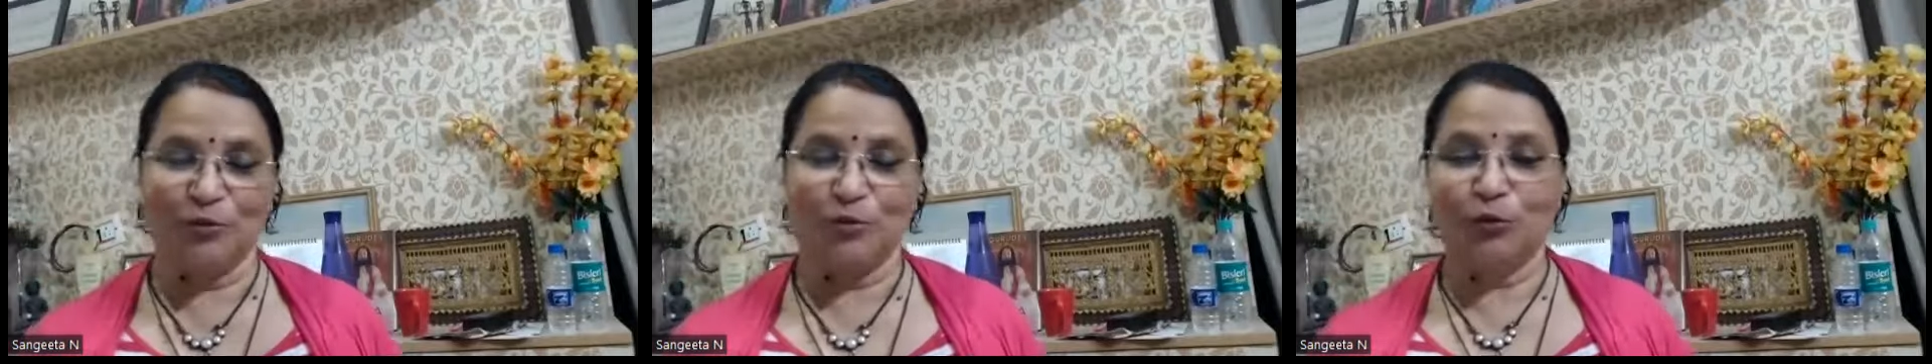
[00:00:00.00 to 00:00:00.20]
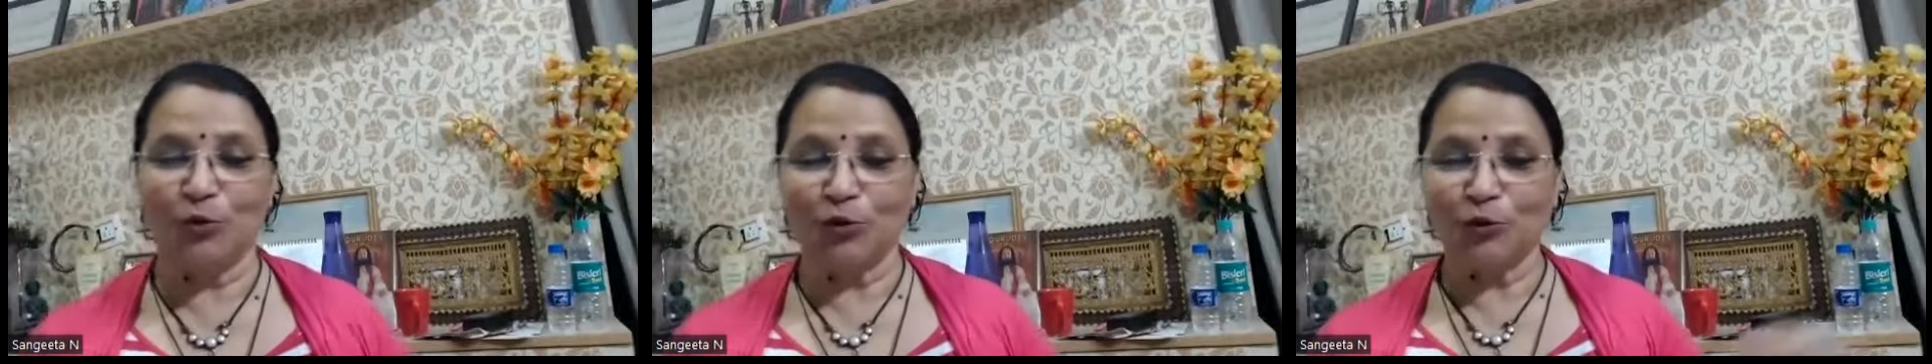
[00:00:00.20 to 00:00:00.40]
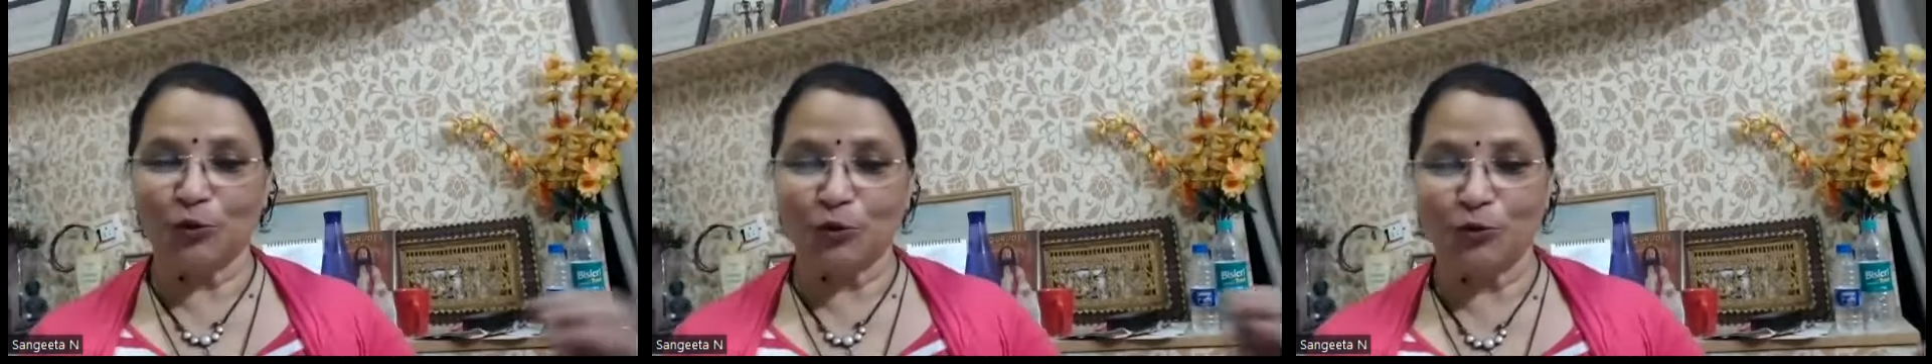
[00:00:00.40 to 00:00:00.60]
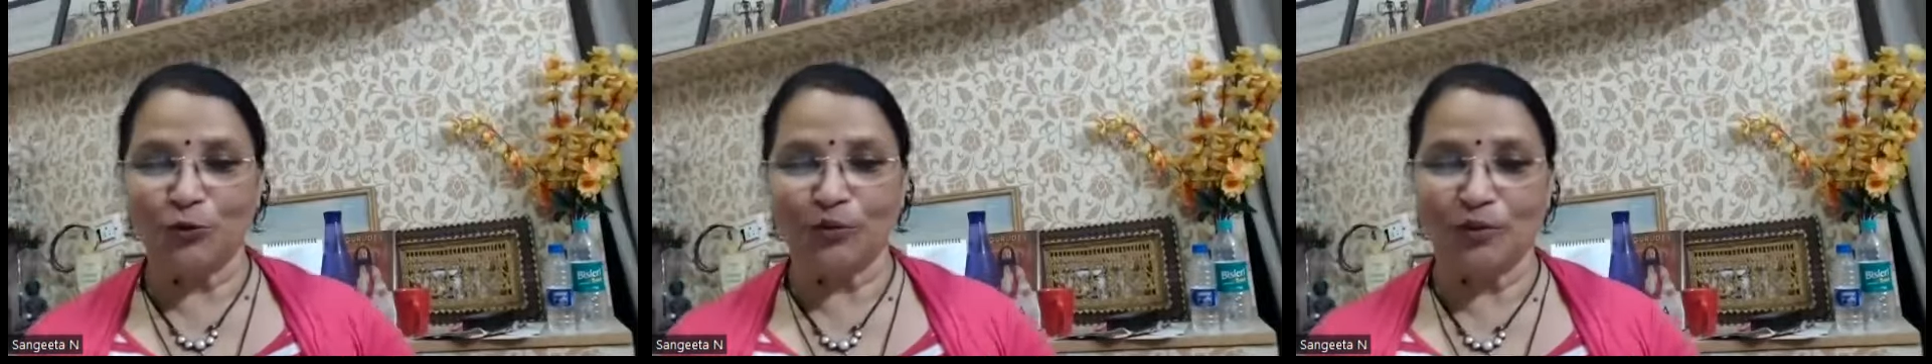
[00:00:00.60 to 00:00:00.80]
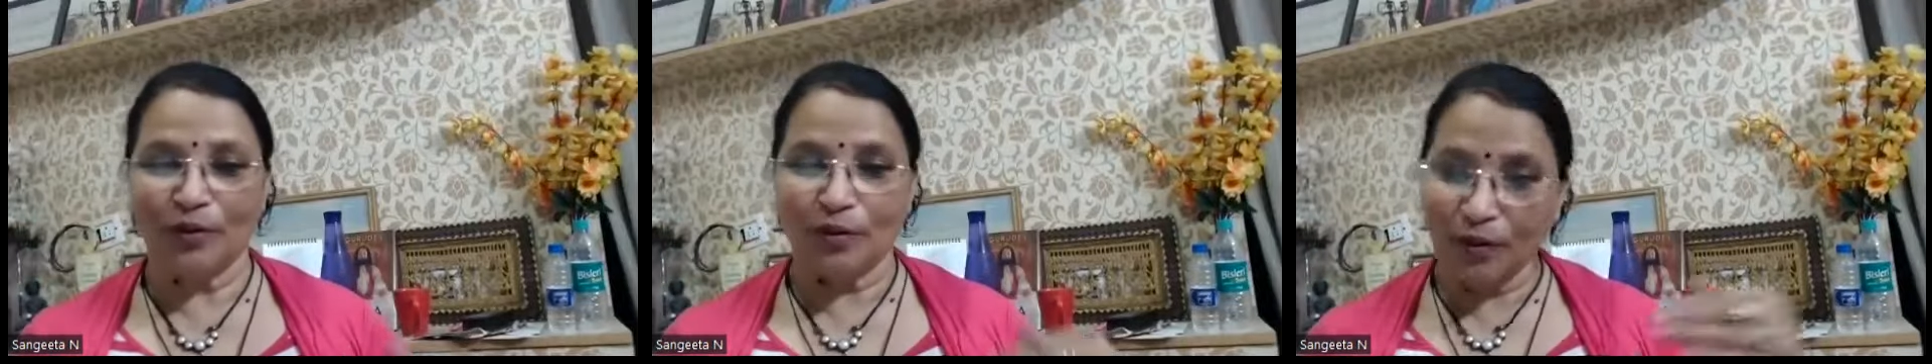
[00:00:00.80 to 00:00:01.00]
go
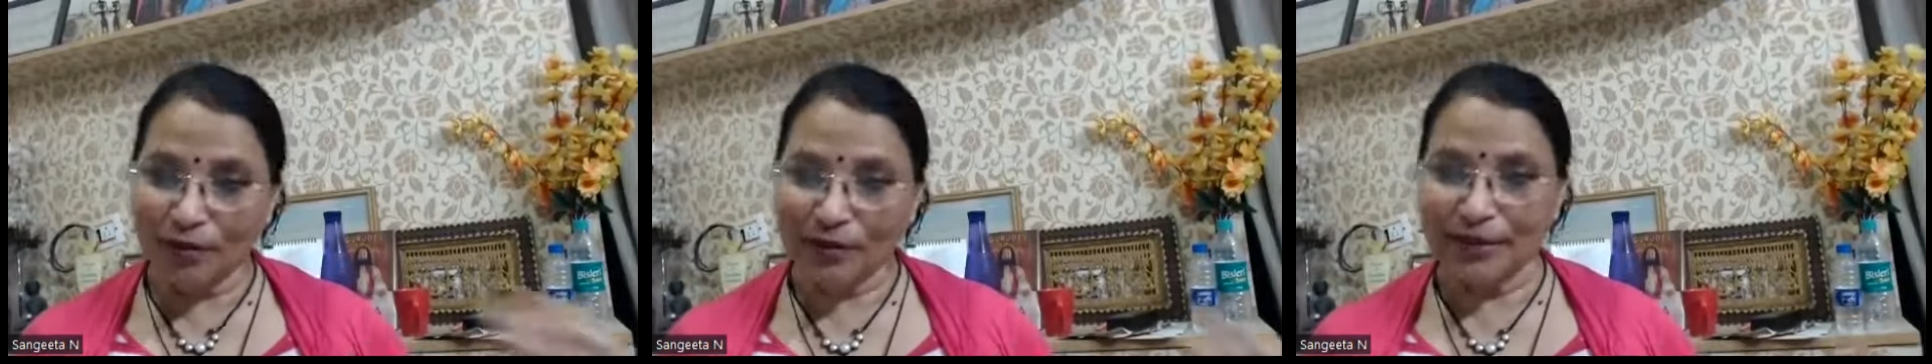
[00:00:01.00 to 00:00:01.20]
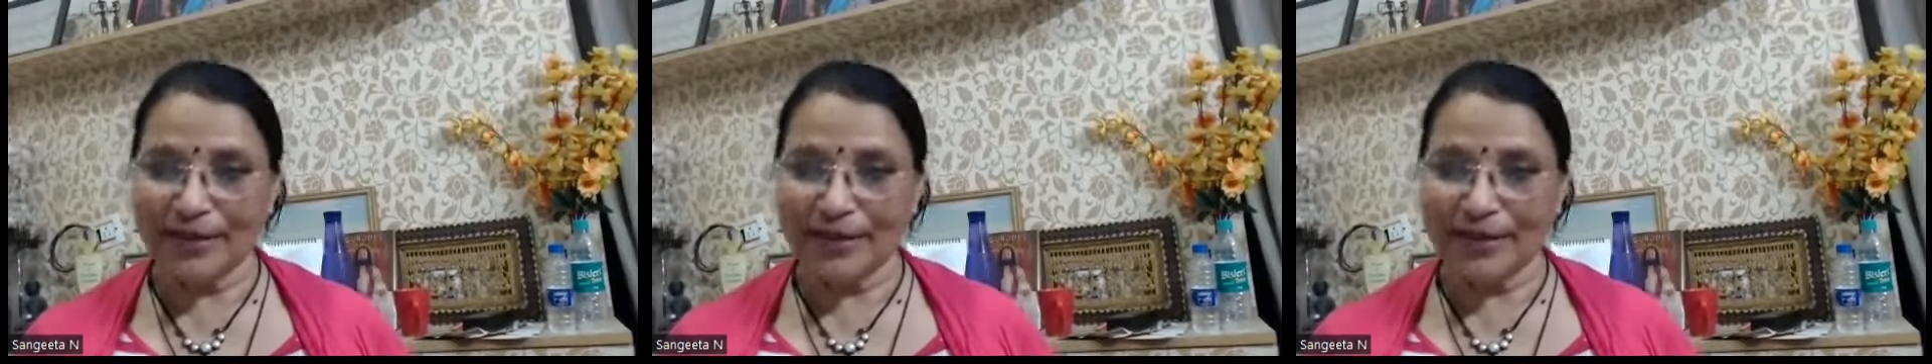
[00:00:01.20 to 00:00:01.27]
through all